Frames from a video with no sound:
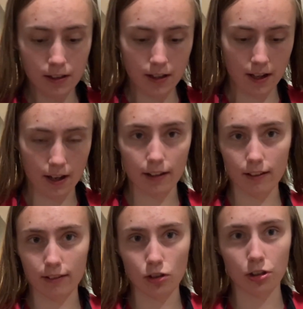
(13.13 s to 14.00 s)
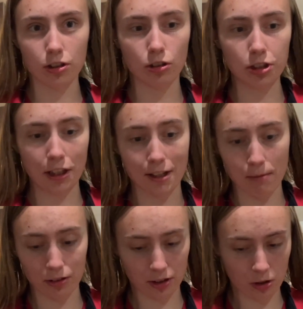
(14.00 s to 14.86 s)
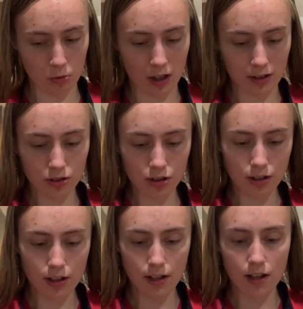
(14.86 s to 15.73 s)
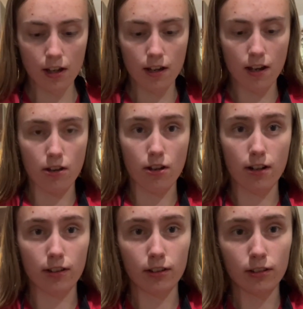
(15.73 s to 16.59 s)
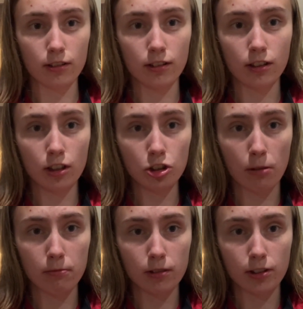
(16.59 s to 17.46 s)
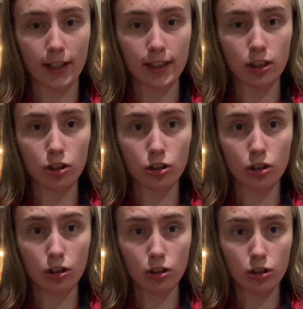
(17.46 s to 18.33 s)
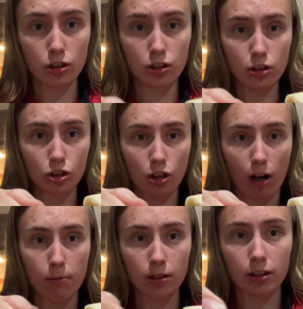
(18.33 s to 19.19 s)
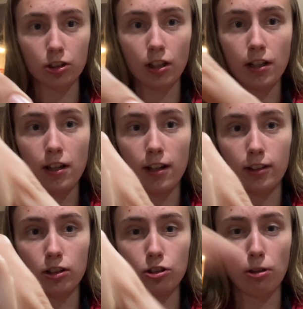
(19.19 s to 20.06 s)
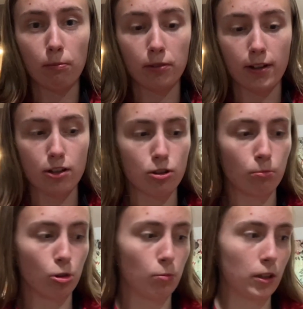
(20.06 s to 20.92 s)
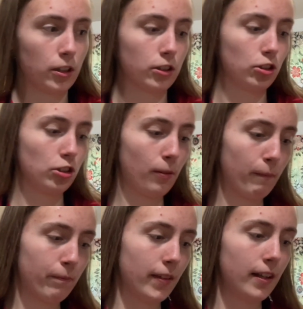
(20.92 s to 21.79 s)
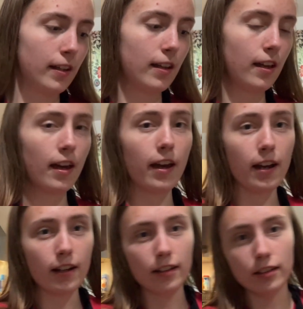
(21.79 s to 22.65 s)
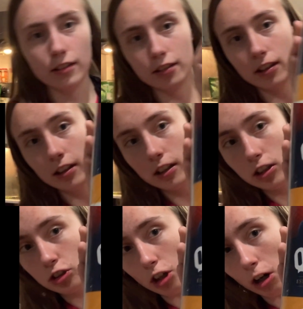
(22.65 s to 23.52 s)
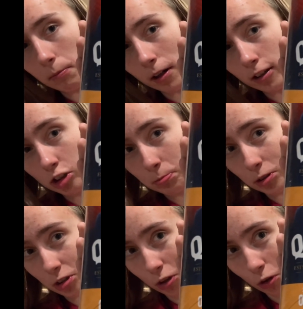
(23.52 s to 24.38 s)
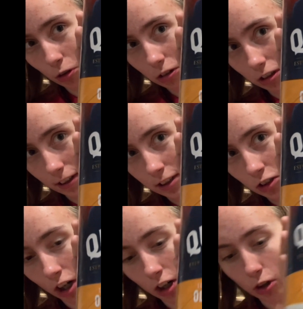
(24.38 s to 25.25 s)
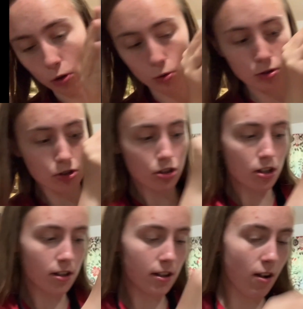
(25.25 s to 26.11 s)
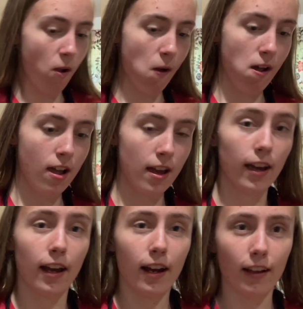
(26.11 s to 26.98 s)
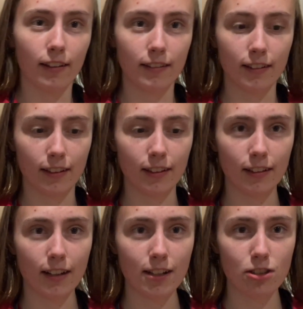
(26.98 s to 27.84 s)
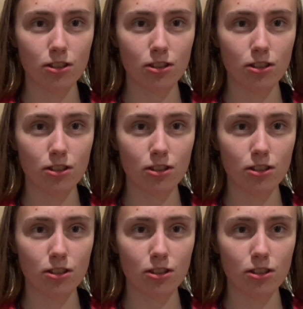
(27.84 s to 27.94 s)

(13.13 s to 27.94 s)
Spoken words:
and you can use any amount that you want, and then some diced strawberries and some diced blueberries, and some 100% whole grain raw oats. And let's